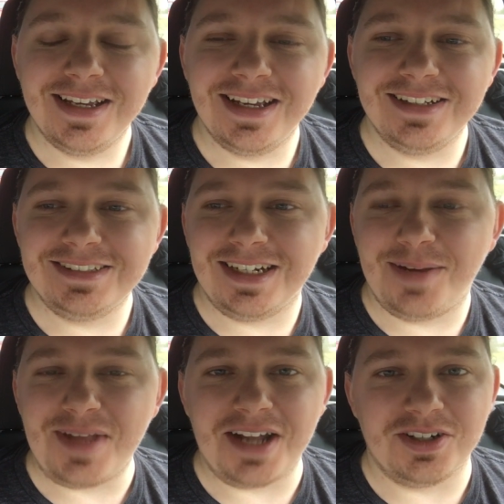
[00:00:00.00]
And uh,
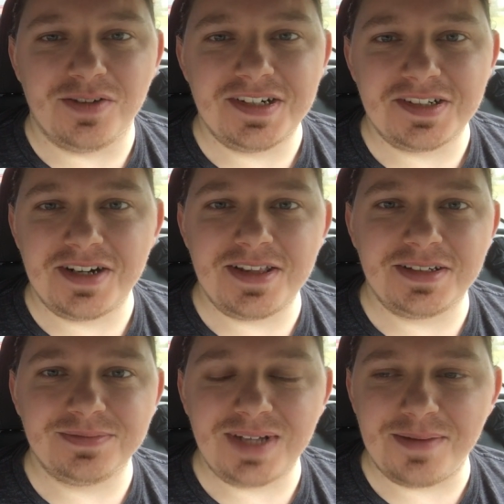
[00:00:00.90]
I'm not nervous or
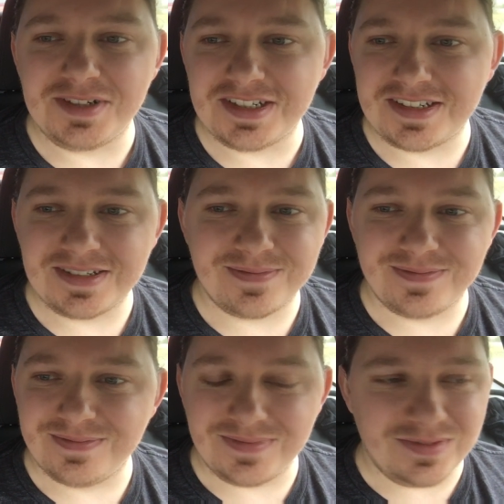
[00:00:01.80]
anything. I'm just
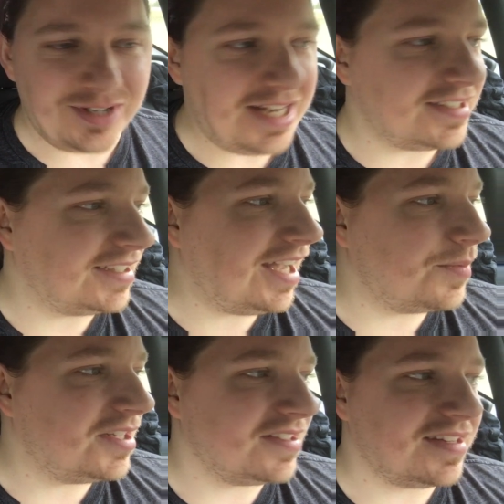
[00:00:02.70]
ranting now
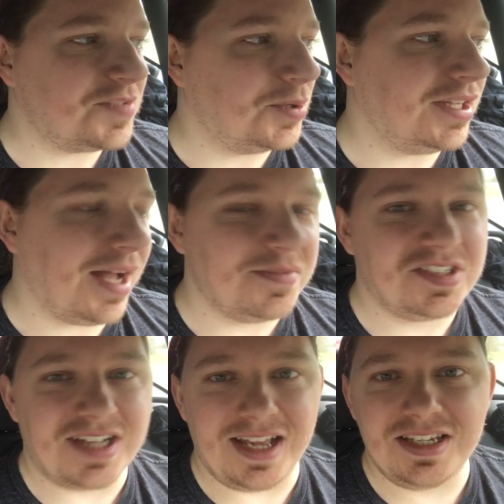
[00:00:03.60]
because at this point I'm
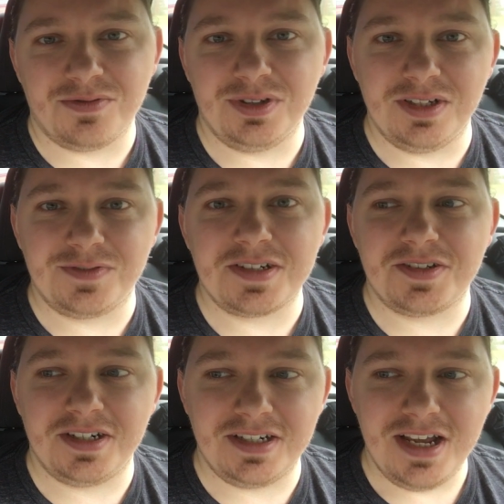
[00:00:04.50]
just I get really
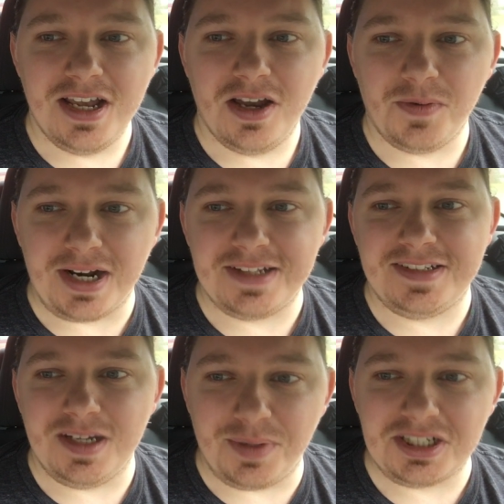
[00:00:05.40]
frustrated when I
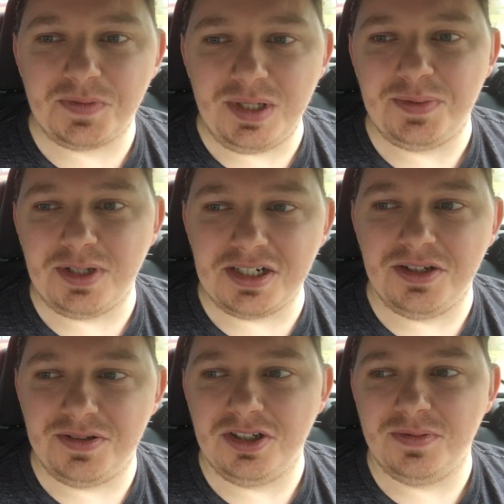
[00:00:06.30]
see a bunch of people on
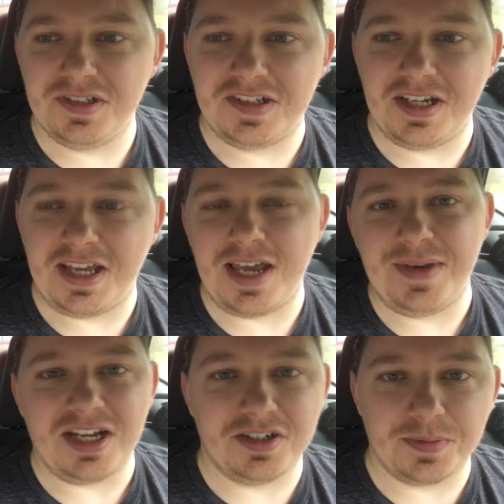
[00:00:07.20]
YouTube just saying, "Hey,
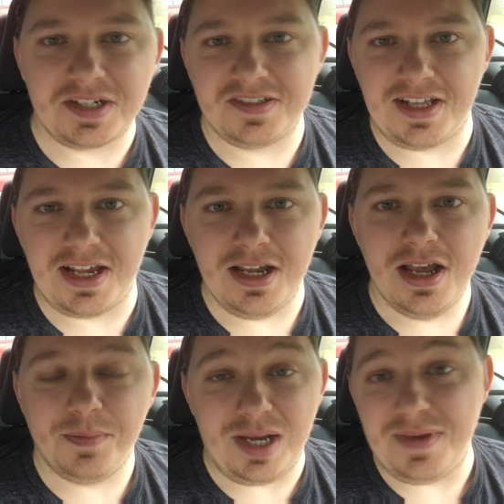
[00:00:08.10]
make a 100 bucks a day
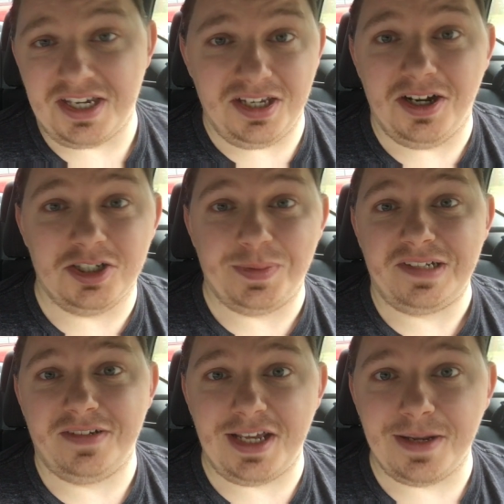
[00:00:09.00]
by making a 100
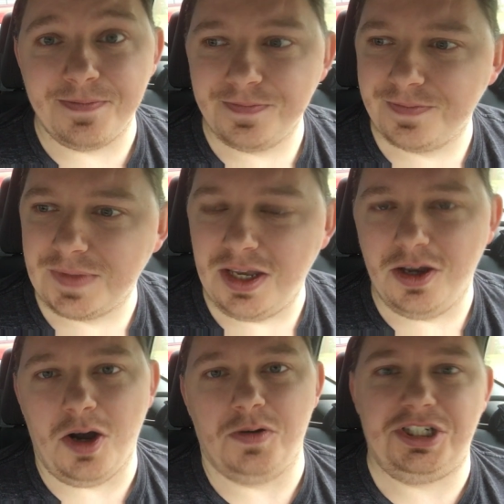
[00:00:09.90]
bucks a day."
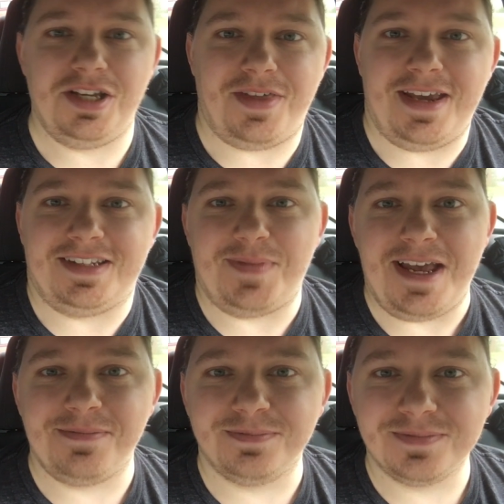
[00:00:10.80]
Oh, gee, thanks,
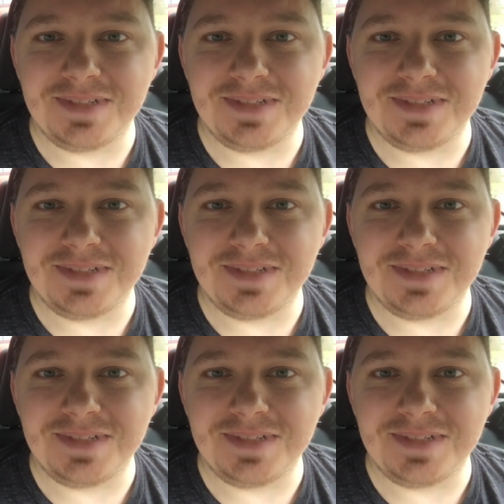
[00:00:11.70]
man.